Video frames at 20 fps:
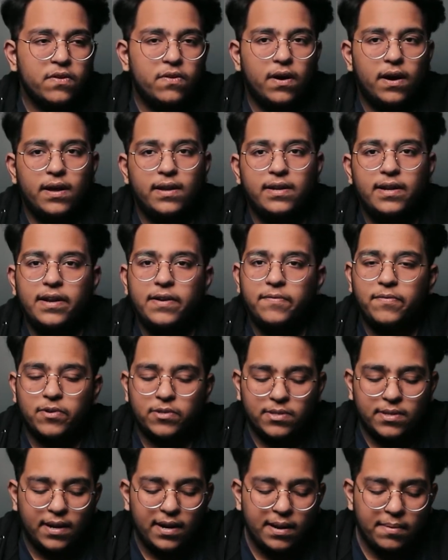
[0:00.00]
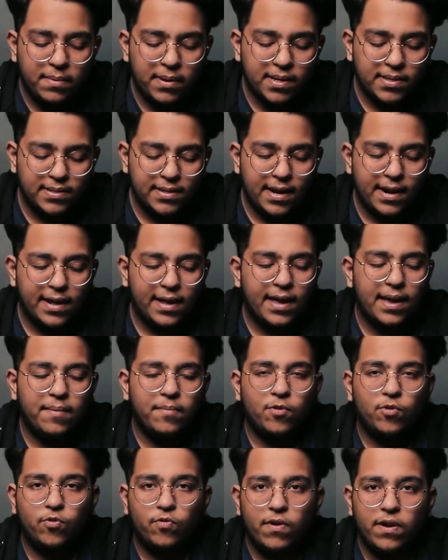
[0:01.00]
Earlier it was 30 minutes, then it
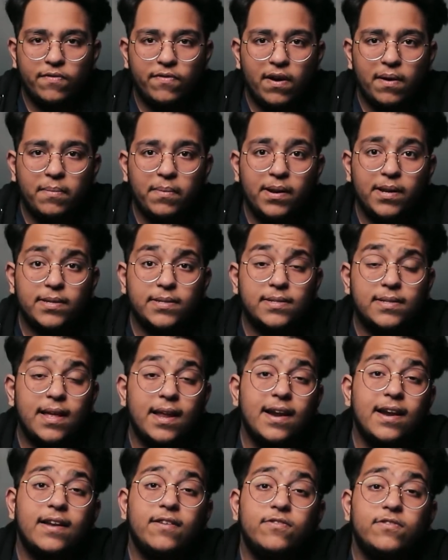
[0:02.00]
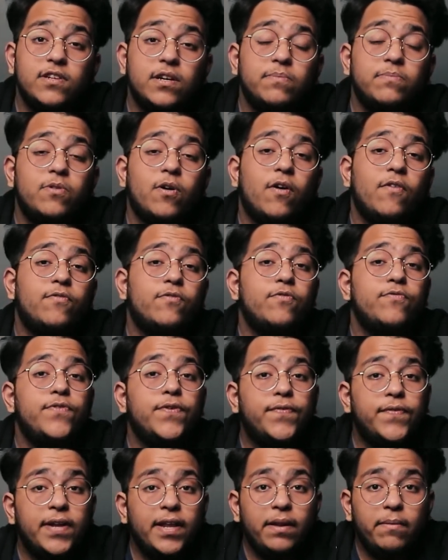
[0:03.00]
came to 25 minutes, then it jumped off to
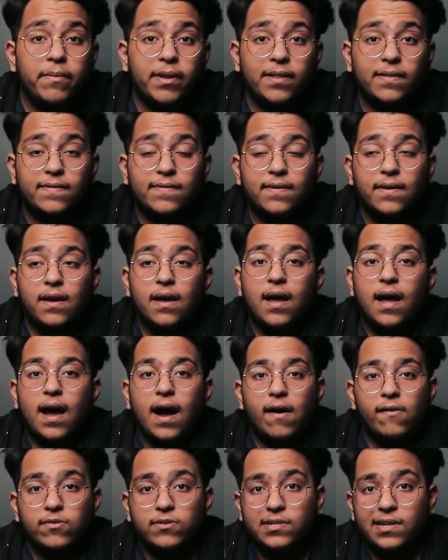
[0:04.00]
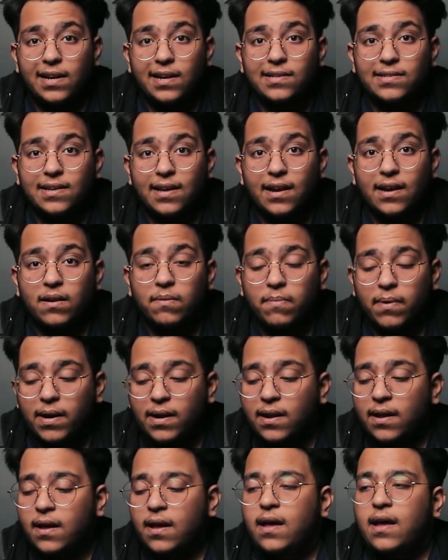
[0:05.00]
15 minutes. I was really scared, but
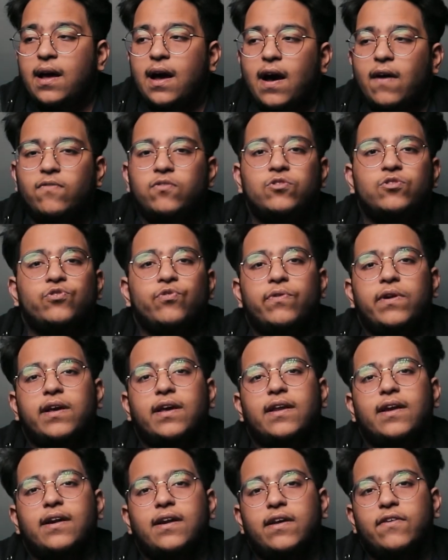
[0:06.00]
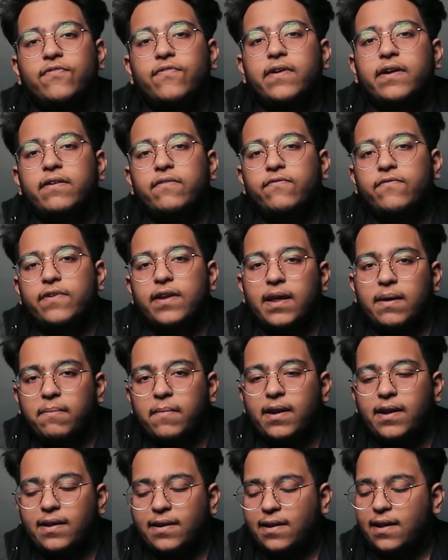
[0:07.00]
I was shooting in a different frame
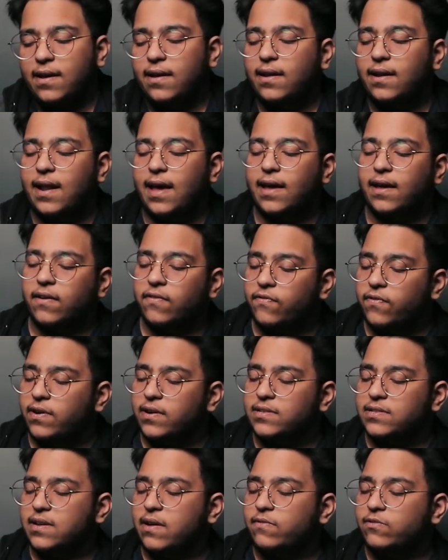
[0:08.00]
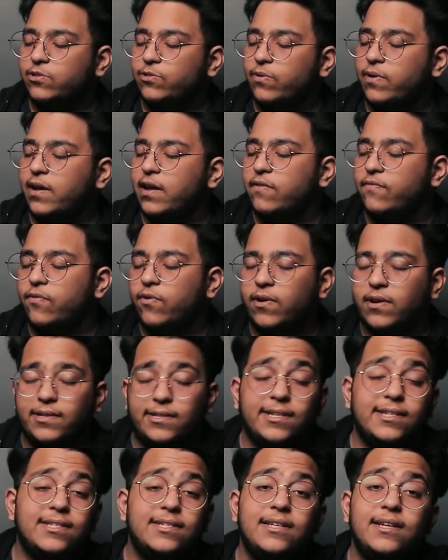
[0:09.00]
rate. Like first I was shooting in 4K
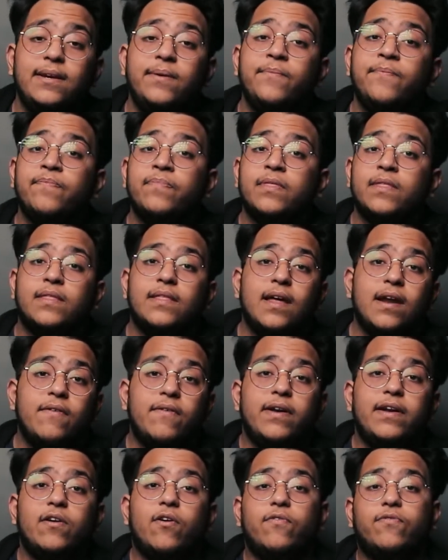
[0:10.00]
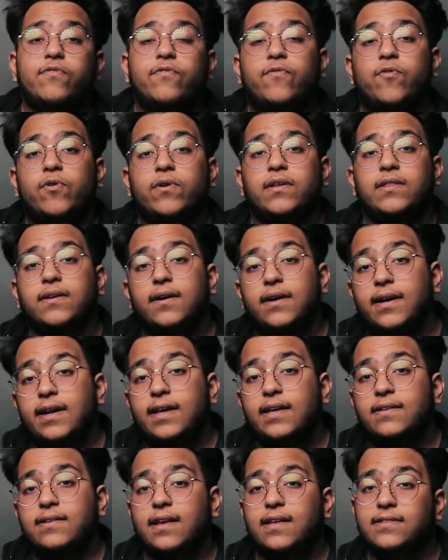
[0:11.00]
60, then I went off to 4K
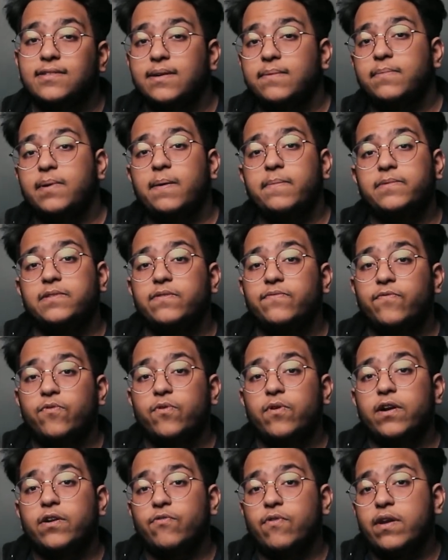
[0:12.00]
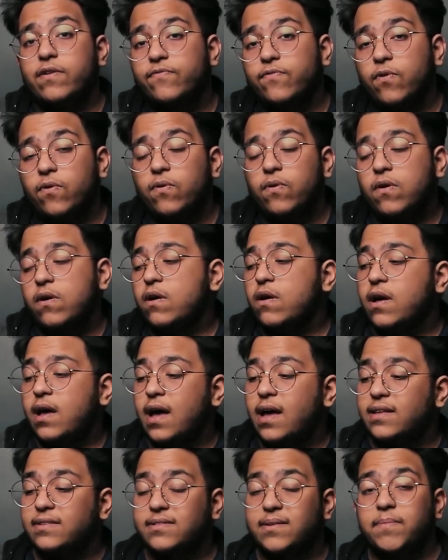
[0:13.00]
30s and sometimes in 4K 24
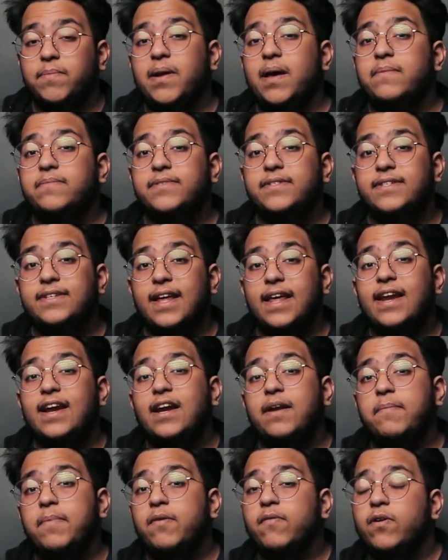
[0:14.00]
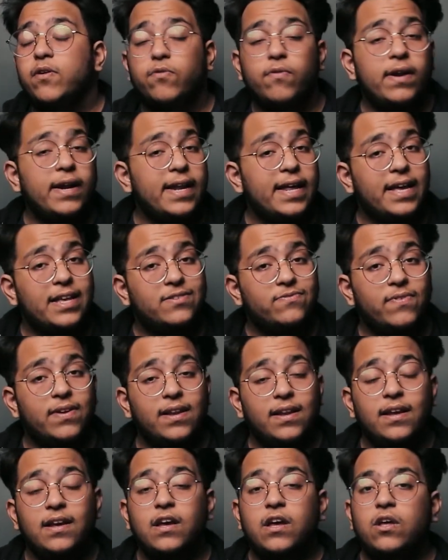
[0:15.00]
and sometimes in 1080p 120 as
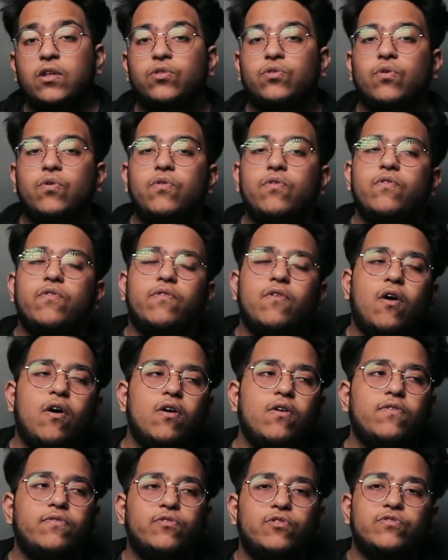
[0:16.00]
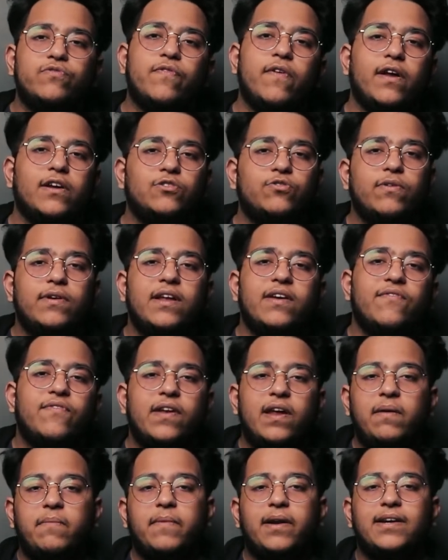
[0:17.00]
well. So all of those fluctuating
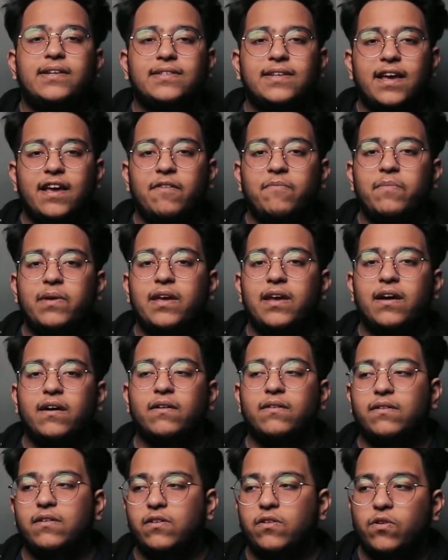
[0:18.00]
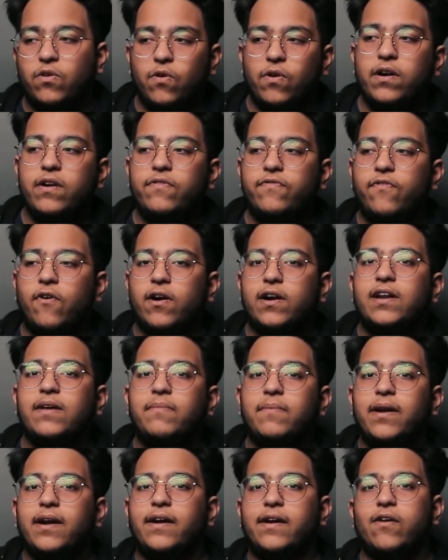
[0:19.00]
frame rates gave me a good
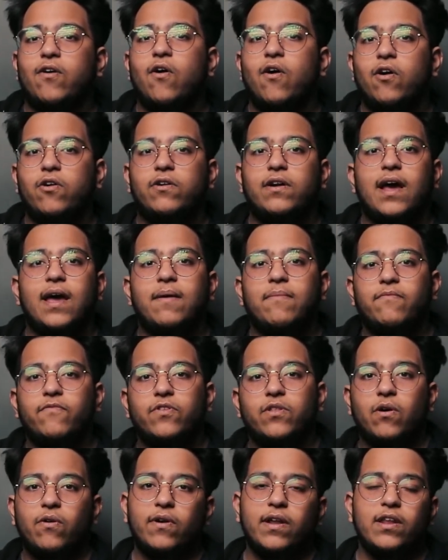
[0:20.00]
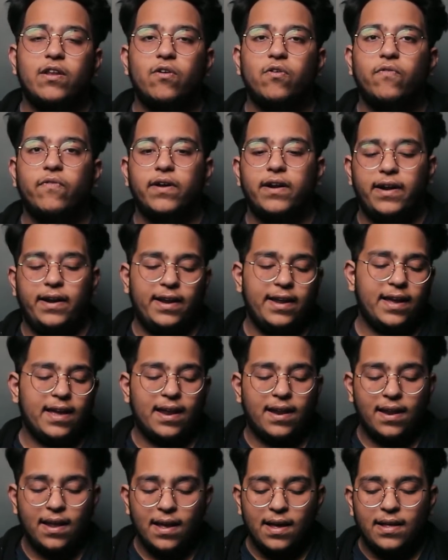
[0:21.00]
40-minute record time without any overheating,
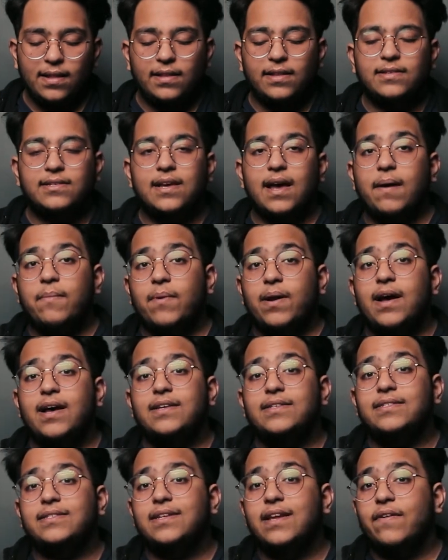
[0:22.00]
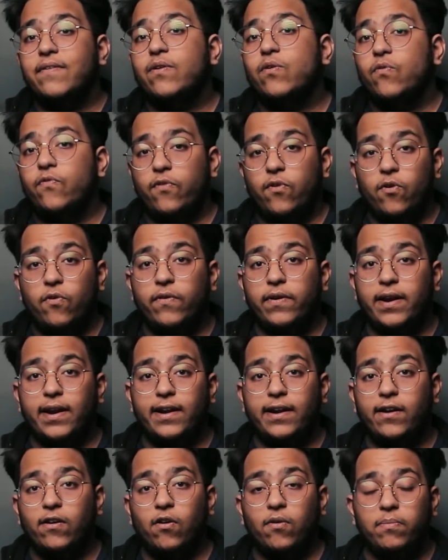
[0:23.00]
and this camera has never
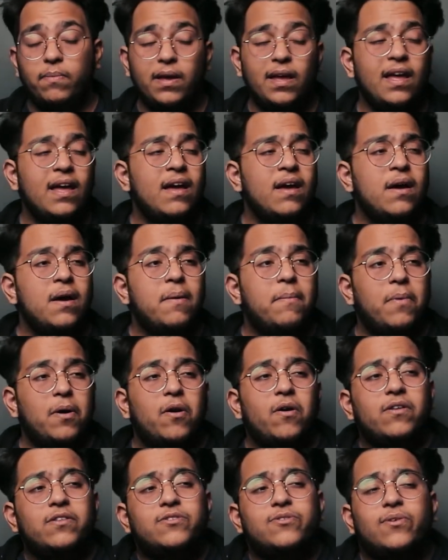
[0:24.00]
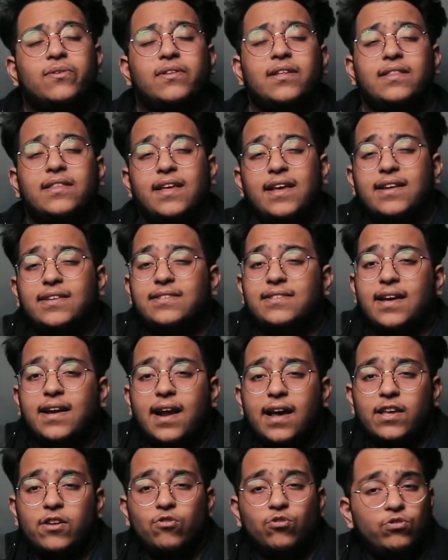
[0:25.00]
overheated on me. But also the things that
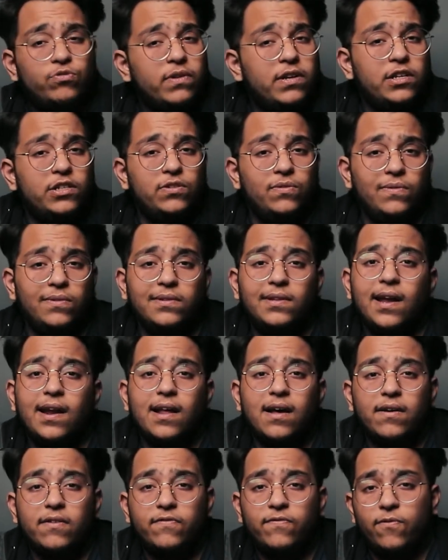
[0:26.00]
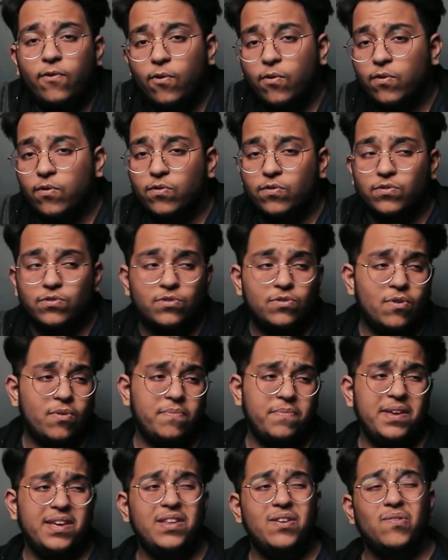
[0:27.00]
I usually shoot, that are photos or
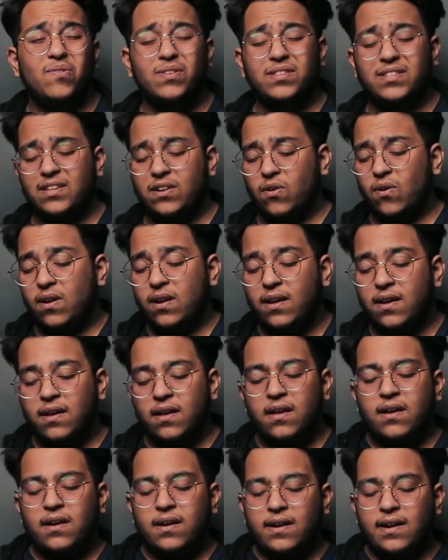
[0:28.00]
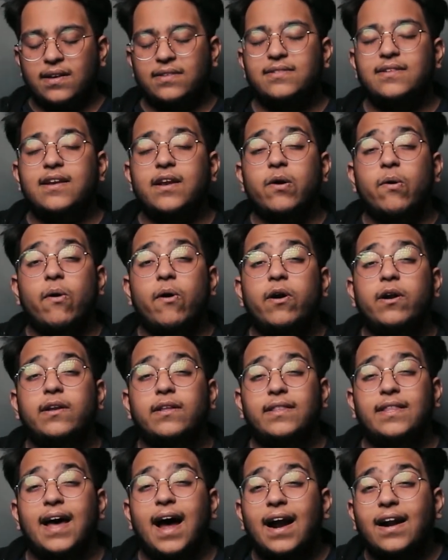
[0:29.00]
b-rolls and all, doesn't require
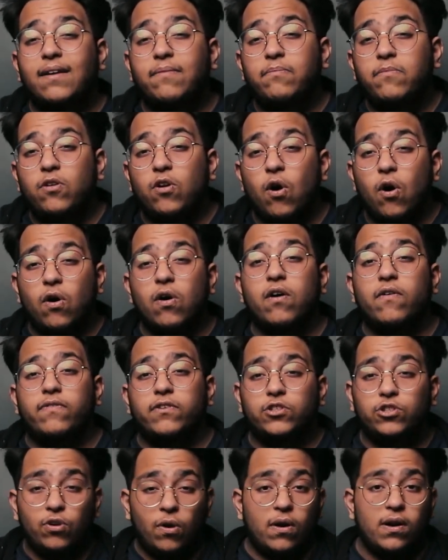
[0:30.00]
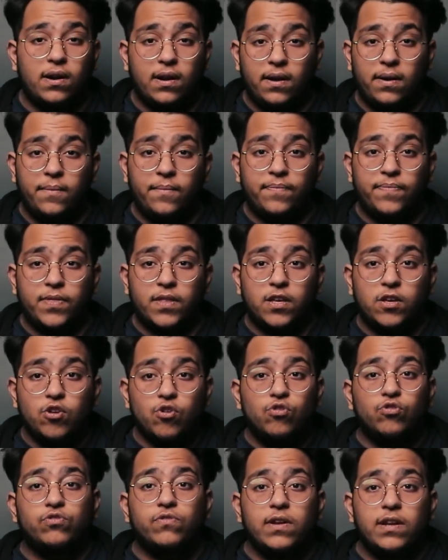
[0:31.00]
that long of a shot
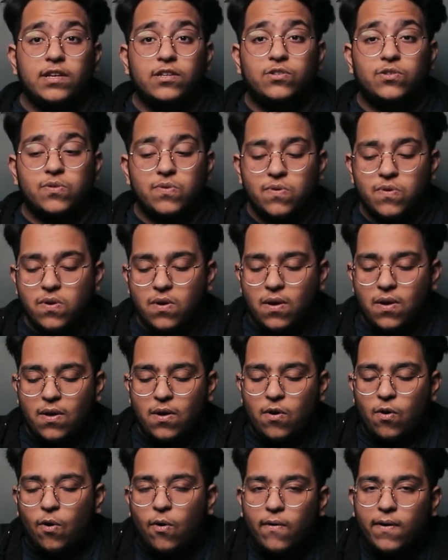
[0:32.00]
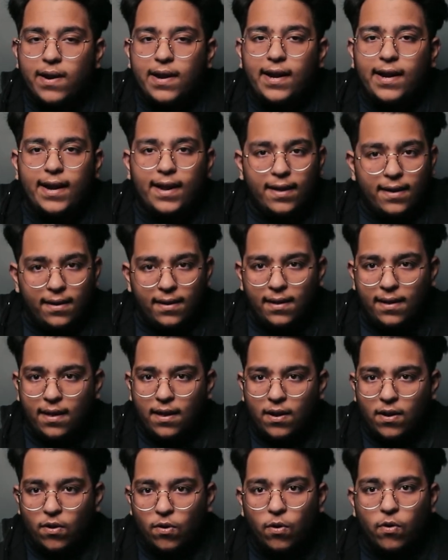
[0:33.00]
usually. So overheating,
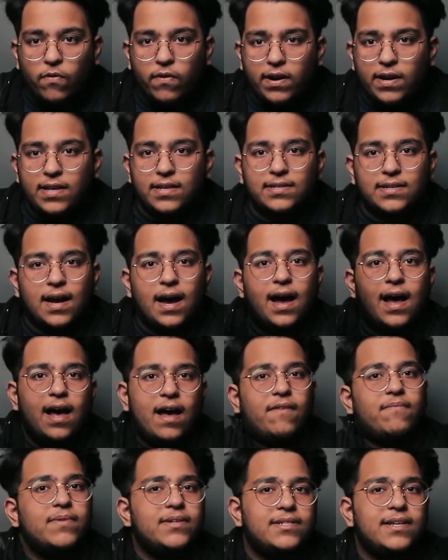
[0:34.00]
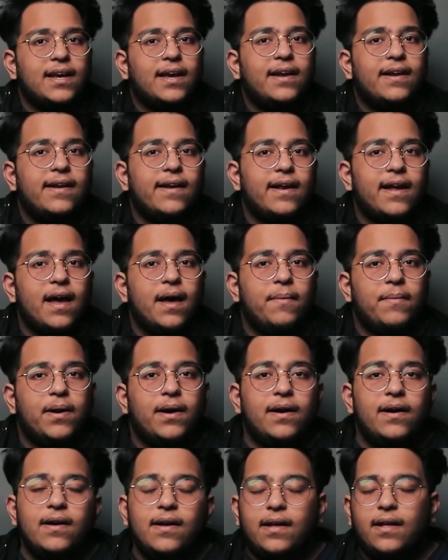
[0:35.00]
no worries. I have my secondary
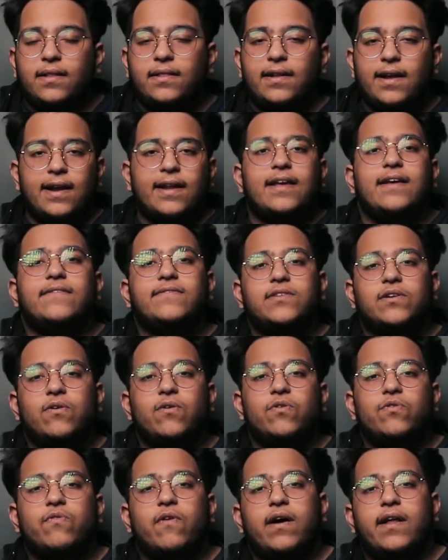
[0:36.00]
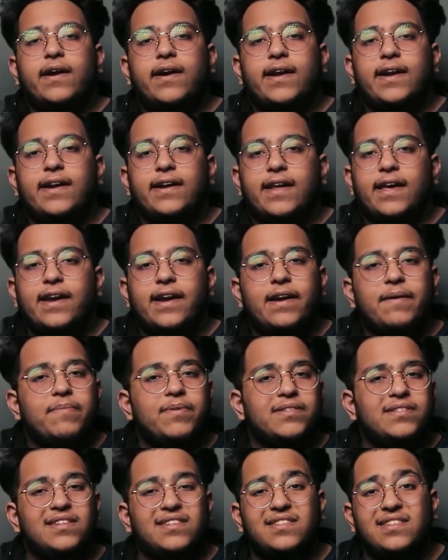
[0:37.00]
camera that gives a good quality in
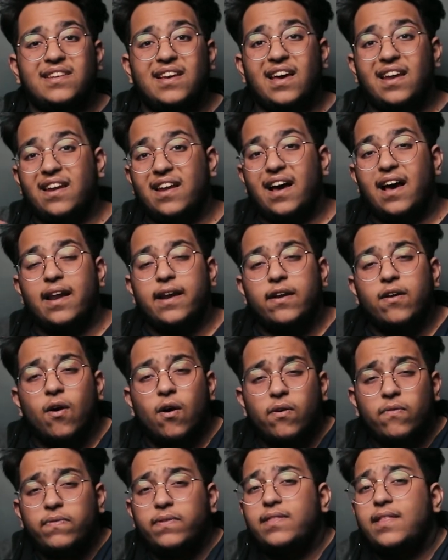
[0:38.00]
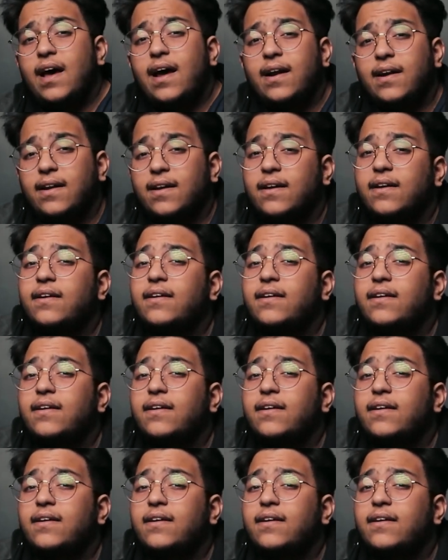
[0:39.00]
1080p 60 and I'll record with that.